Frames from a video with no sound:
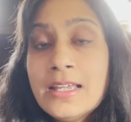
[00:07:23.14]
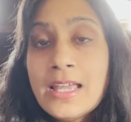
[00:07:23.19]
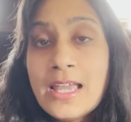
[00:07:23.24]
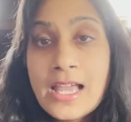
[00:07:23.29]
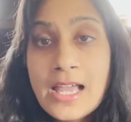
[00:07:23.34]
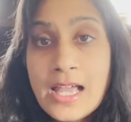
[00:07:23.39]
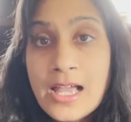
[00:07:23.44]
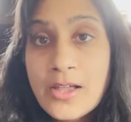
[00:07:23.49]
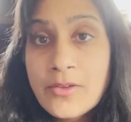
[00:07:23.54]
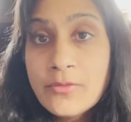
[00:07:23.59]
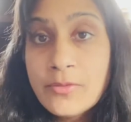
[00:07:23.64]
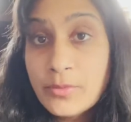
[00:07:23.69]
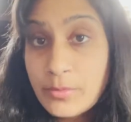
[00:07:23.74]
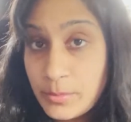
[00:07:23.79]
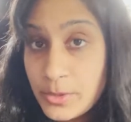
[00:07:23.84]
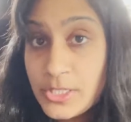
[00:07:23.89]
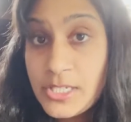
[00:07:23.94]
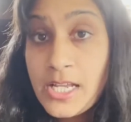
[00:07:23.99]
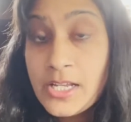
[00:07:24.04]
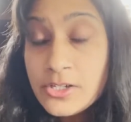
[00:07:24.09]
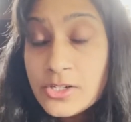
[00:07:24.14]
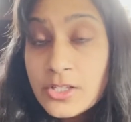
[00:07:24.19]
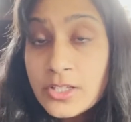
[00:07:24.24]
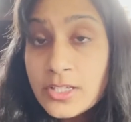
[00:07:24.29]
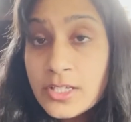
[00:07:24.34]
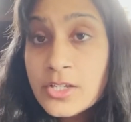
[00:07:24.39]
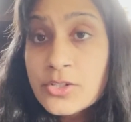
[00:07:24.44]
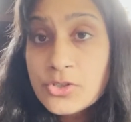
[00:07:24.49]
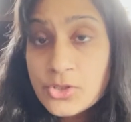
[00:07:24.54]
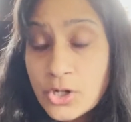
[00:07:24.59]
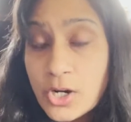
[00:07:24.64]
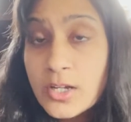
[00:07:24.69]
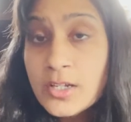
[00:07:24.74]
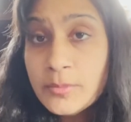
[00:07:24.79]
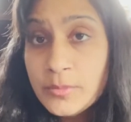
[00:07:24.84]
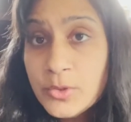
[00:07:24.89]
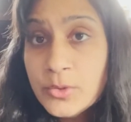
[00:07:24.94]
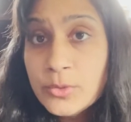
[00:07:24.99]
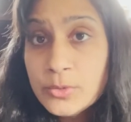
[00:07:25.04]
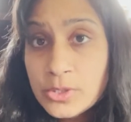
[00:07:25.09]
have potentially a strong
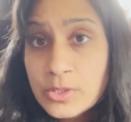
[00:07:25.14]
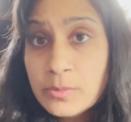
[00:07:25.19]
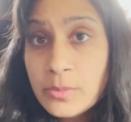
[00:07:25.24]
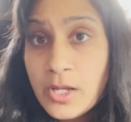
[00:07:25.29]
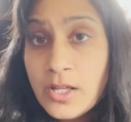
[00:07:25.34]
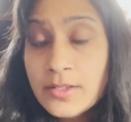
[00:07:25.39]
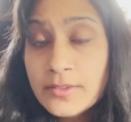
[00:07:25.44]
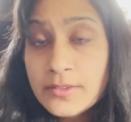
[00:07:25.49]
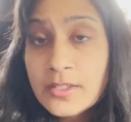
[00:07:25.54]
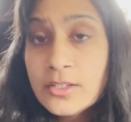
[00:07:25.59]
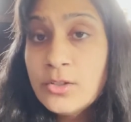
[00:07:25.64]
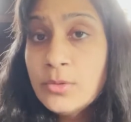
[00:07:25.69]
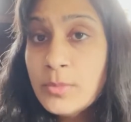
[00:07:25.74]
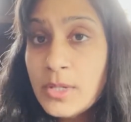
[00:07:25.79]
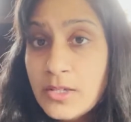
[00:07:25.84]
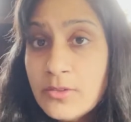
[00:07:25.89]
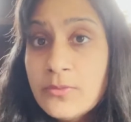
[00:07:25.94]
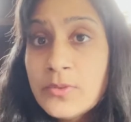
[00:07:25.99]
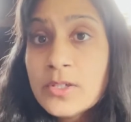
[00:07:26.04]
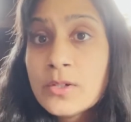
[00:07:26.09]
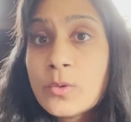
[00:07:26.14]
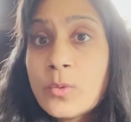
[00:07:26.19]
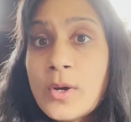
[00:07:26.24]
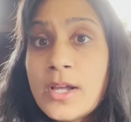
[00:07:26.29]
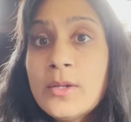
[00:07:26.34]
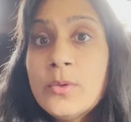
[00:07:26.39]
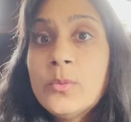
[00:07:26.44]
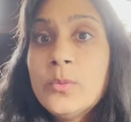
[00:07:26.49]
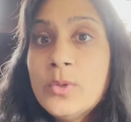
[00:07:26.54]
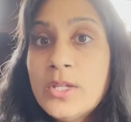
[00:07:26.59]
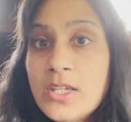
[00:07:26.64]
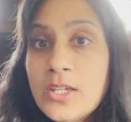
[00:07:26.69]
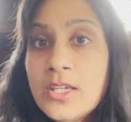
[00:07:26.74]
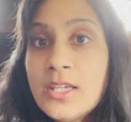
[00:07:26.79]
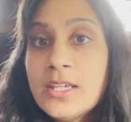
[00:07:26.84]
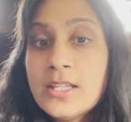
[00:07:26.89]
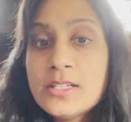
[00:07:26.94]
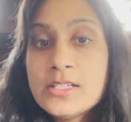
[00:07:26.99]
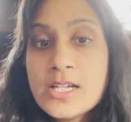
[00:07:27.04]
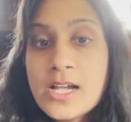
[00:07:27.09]
immune response, and you may feel quite
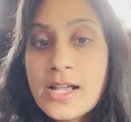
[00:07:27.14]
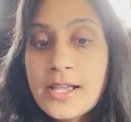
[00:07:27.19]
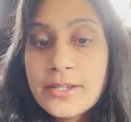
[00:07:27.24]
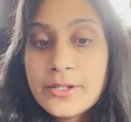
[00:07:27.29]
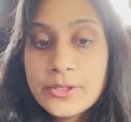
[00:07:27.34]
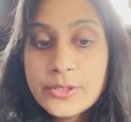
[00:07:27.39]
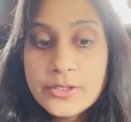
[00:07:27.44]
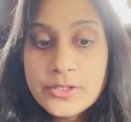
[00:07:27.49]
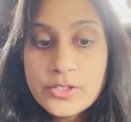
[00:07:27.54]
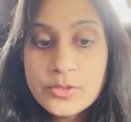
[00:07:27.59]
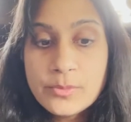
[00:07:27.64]
weak and tired.